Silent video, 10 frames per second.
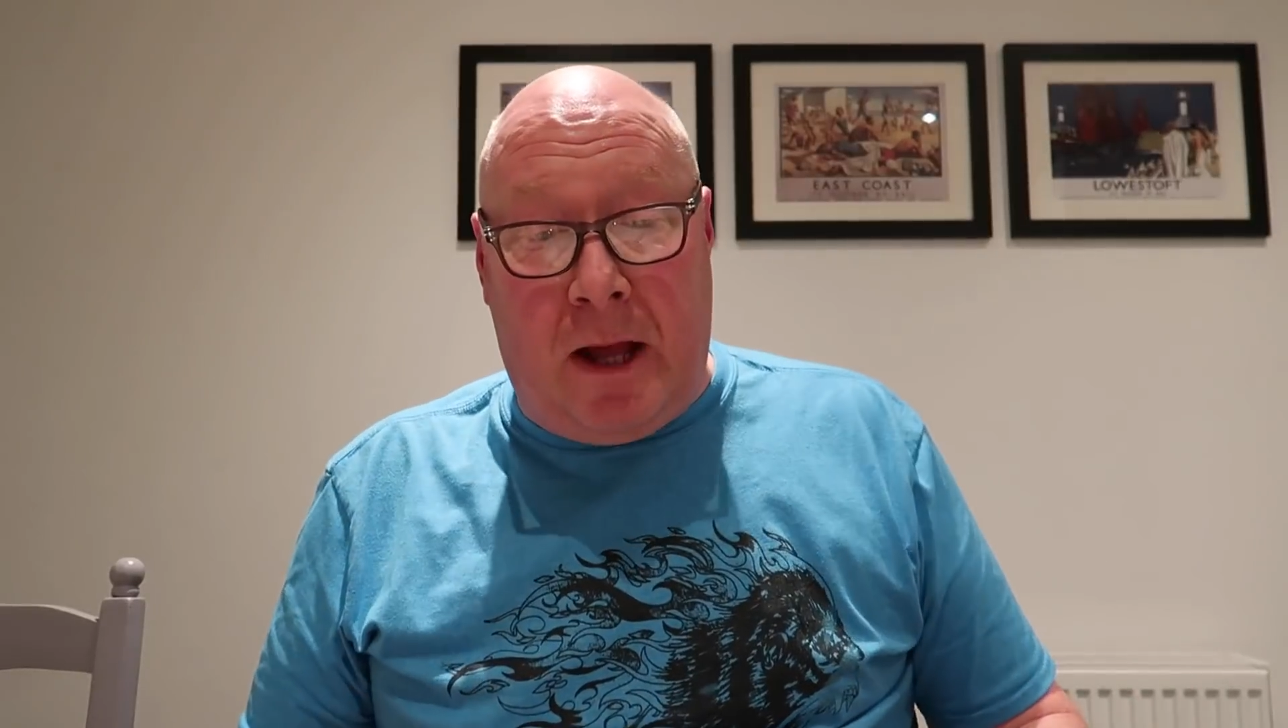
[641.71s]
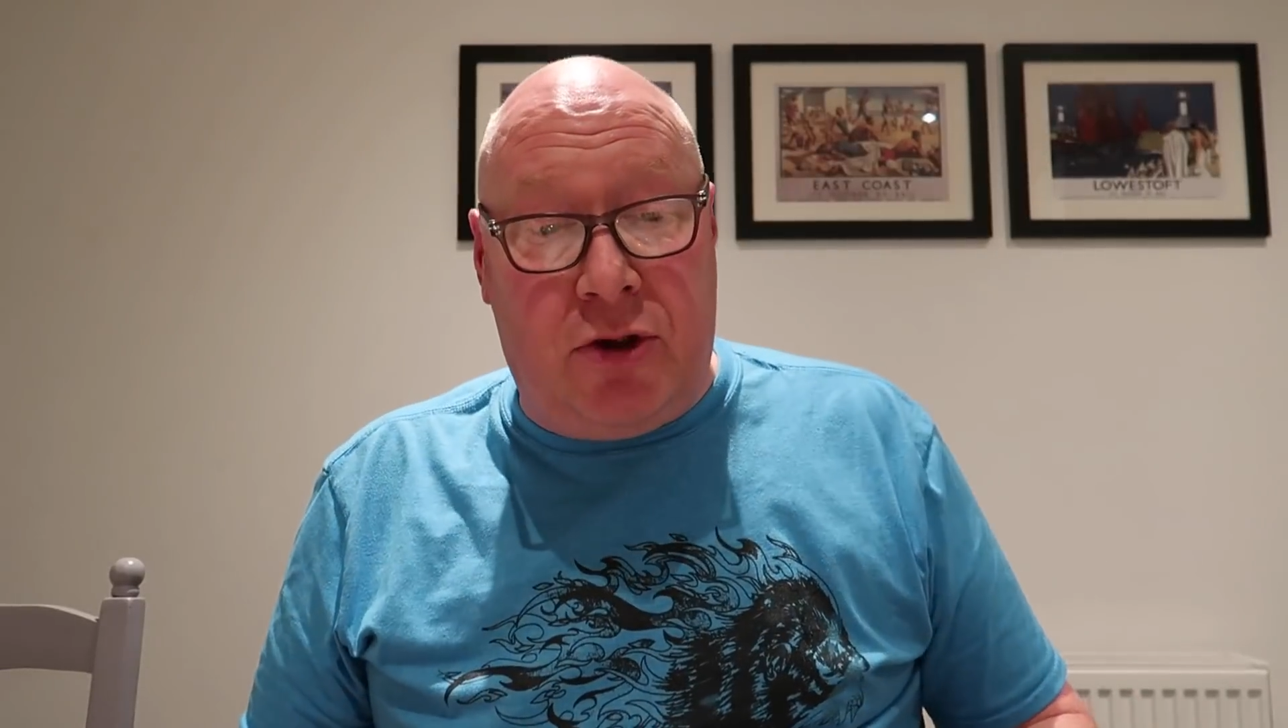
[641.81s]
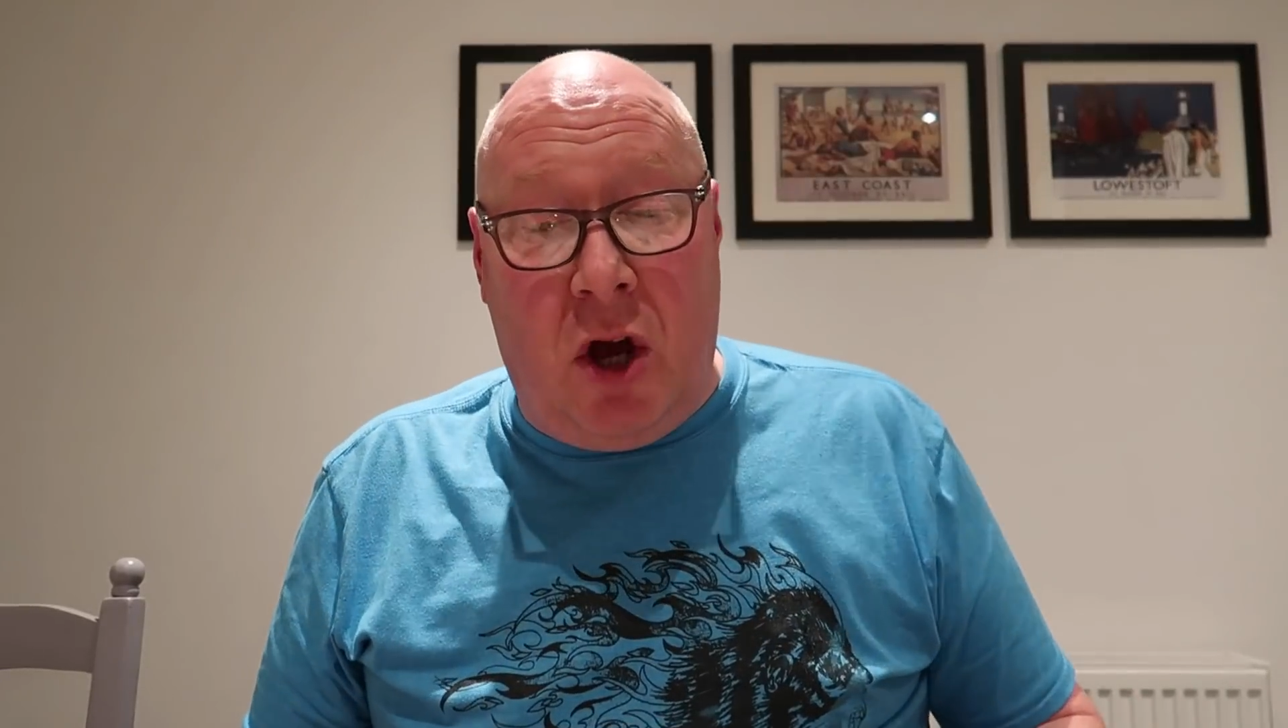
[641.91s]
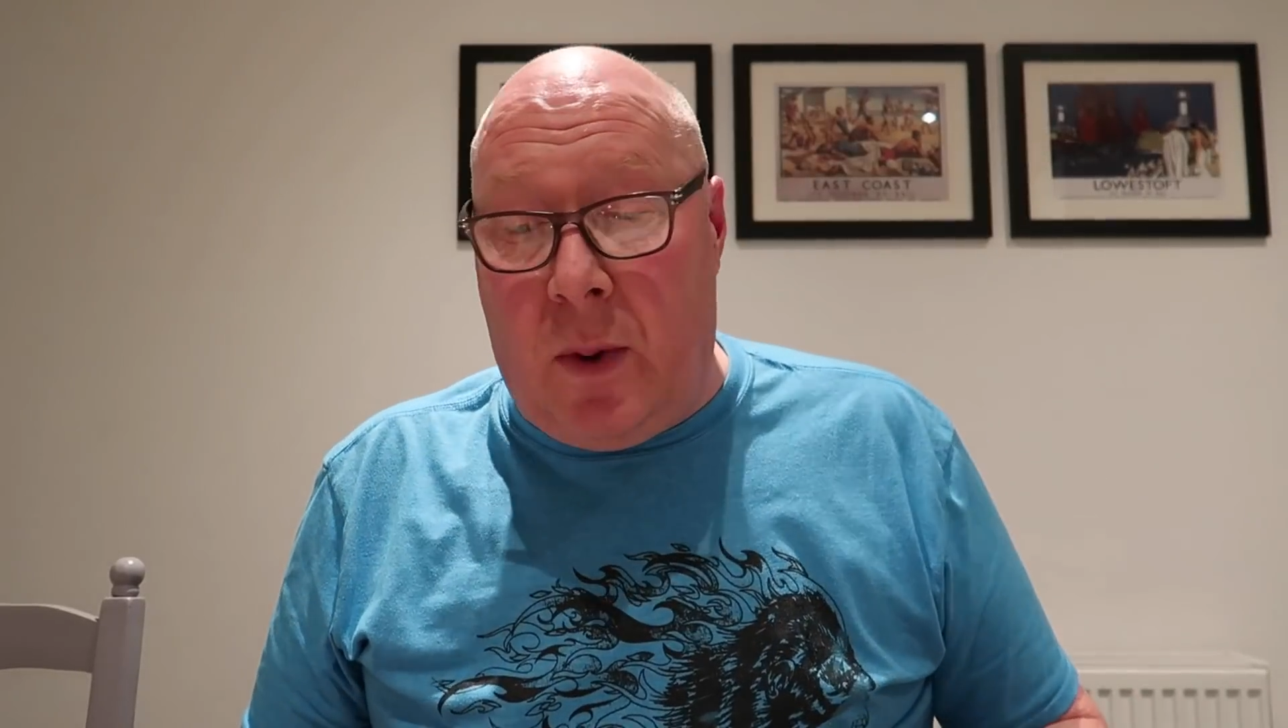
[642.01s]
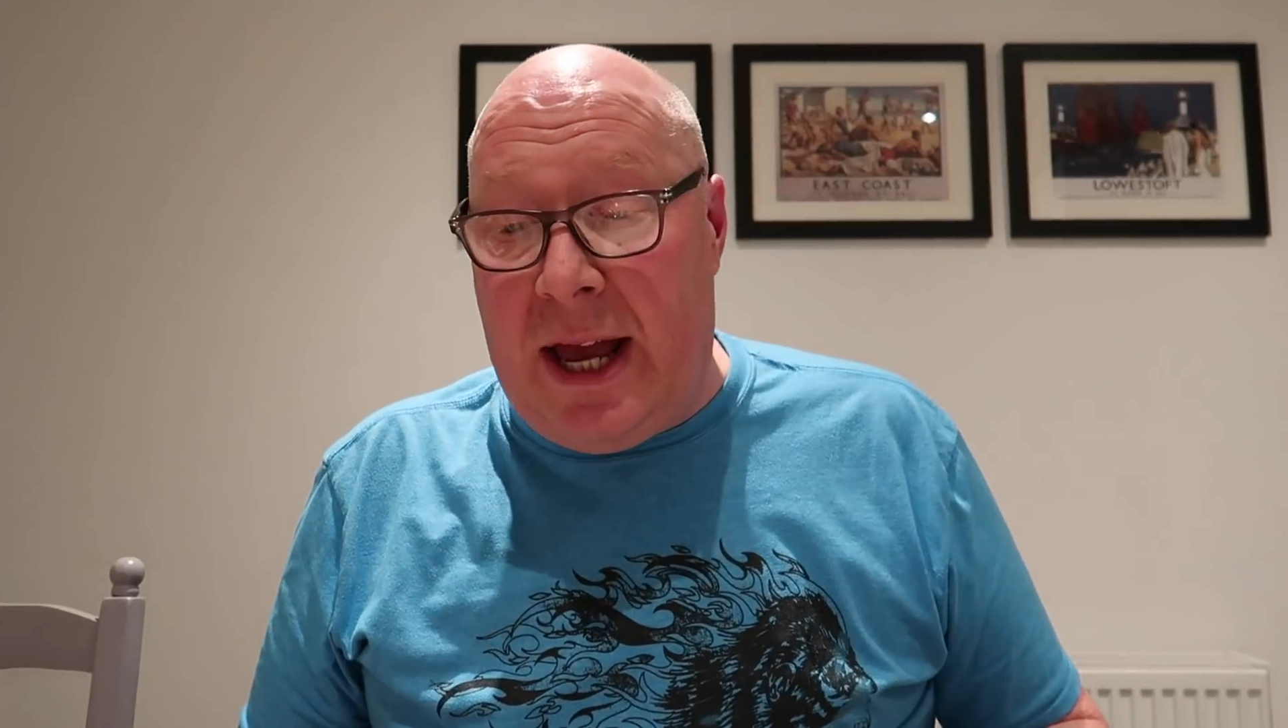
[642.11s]

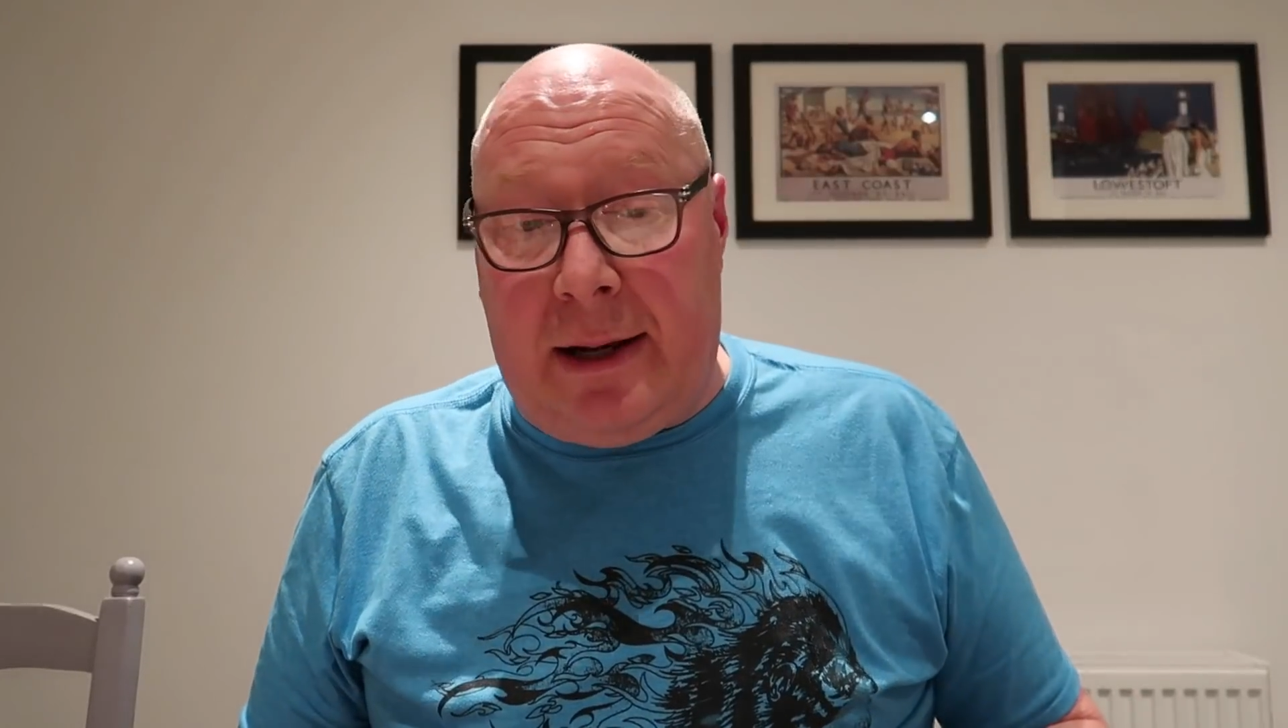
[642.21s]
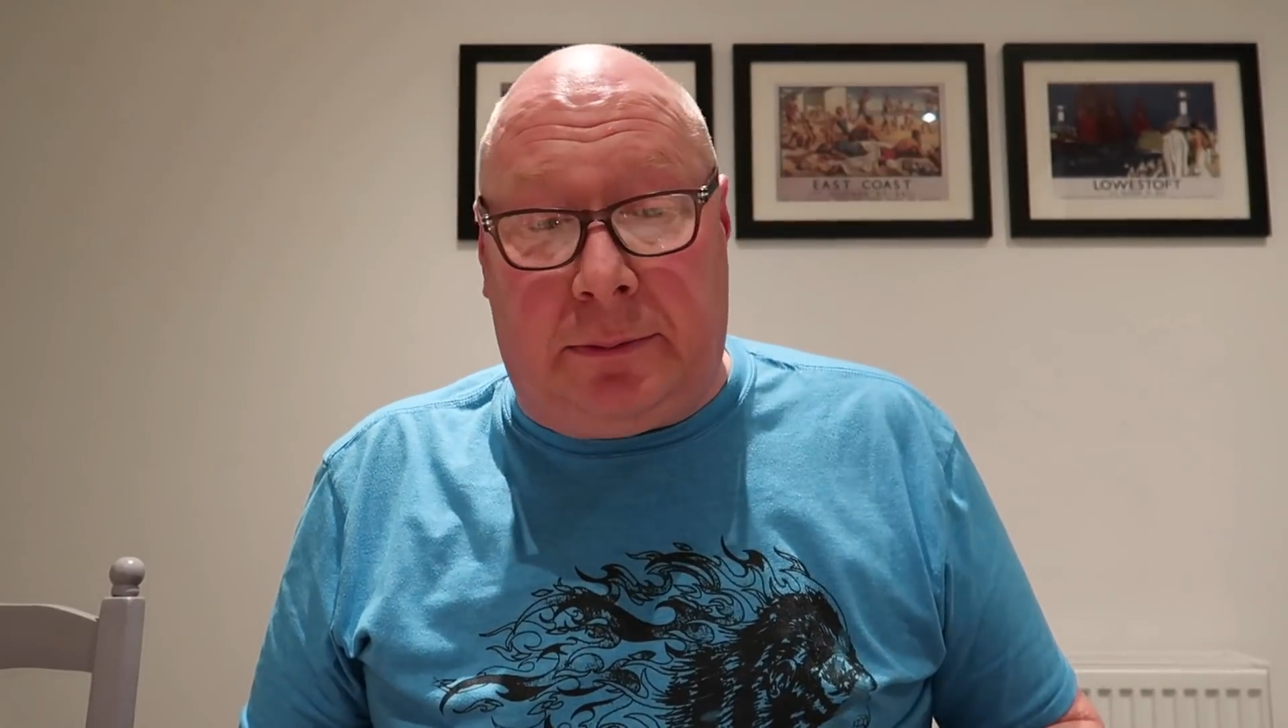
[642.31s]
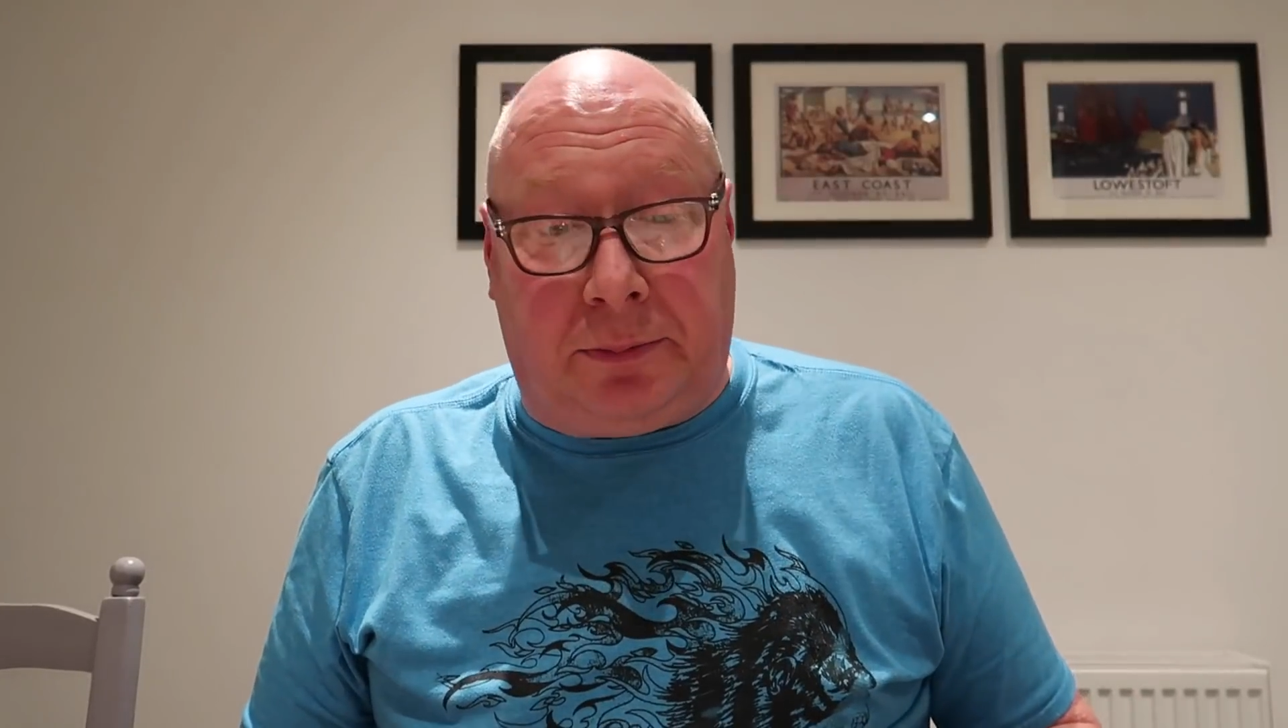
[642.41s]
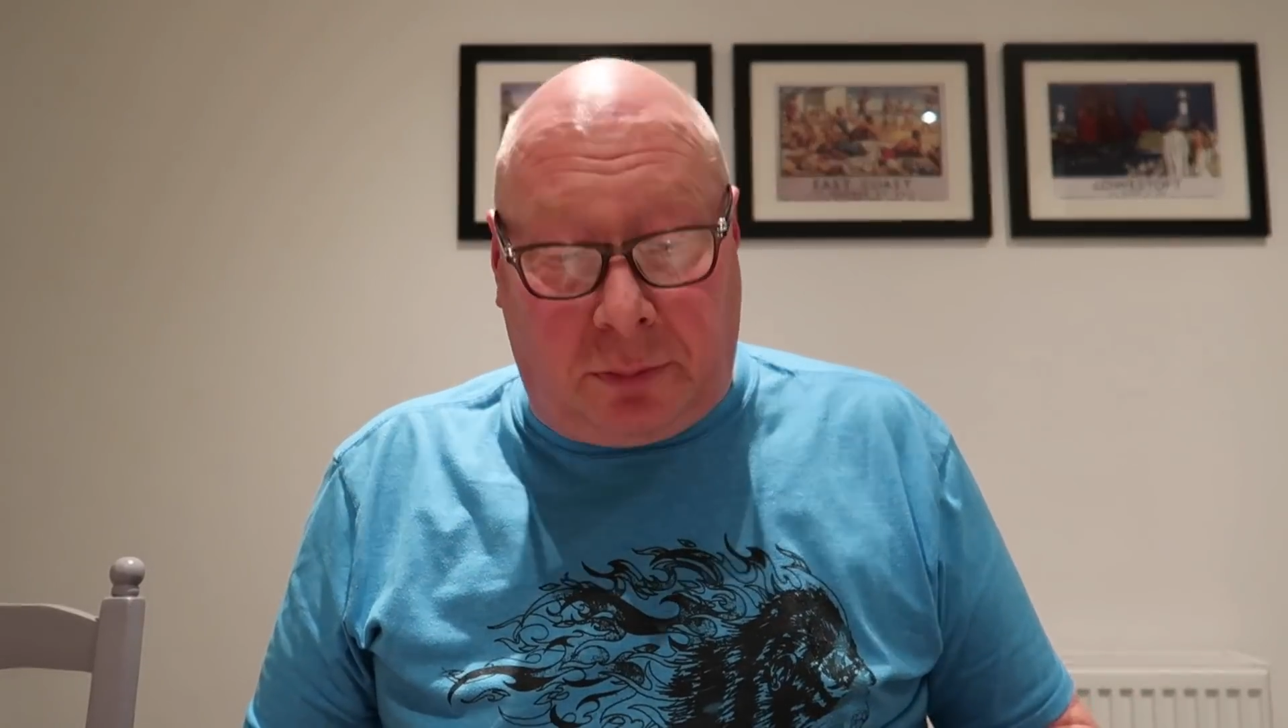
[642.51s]
do it,